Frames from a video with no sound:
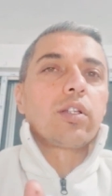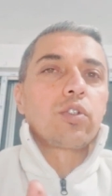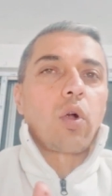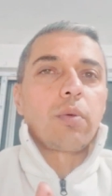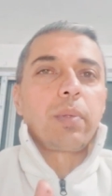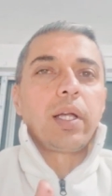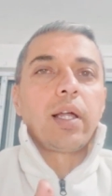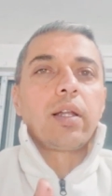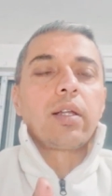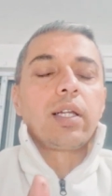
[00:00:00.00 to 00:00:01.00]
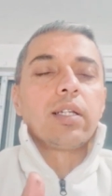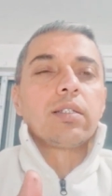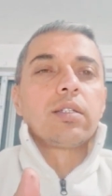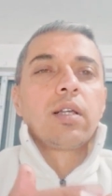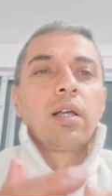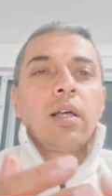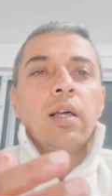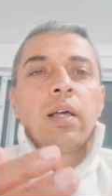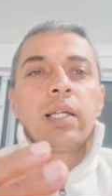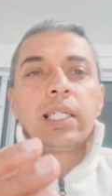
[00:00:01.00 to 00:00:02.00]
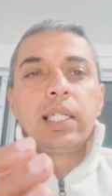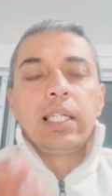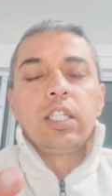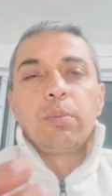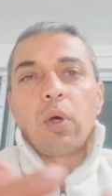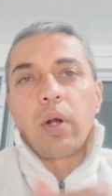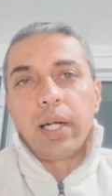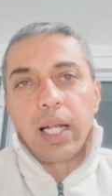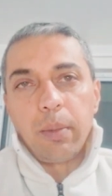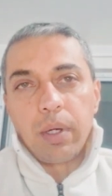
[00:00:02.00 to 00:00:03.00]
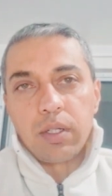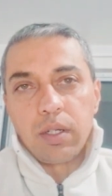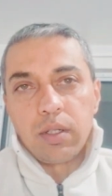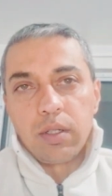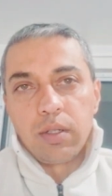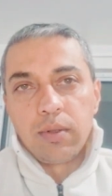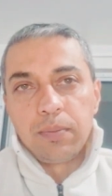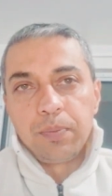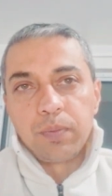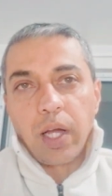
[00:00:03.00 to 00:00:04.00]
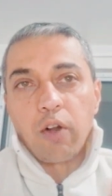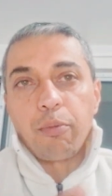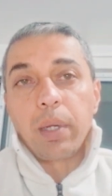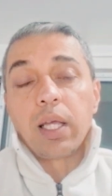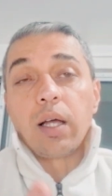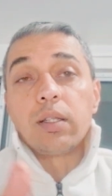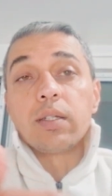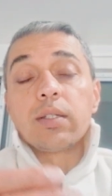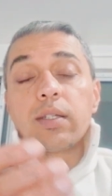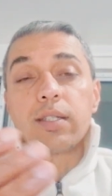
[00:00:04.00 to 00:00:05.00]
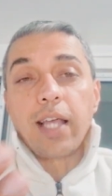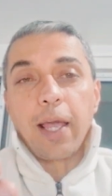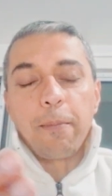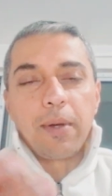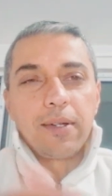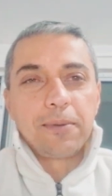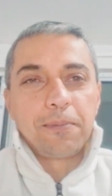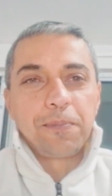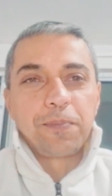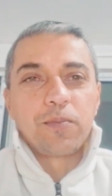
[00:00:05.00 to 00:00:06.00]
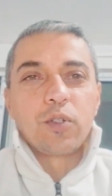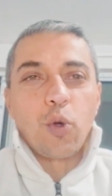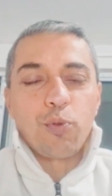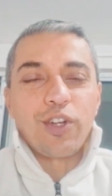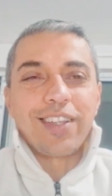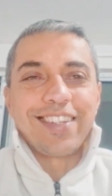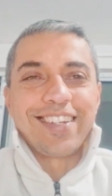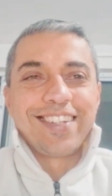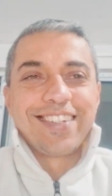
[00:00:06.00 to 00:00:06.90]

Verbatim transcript: has taught me and He is teaching me on a daily basis and of making others the same. Om Shanti.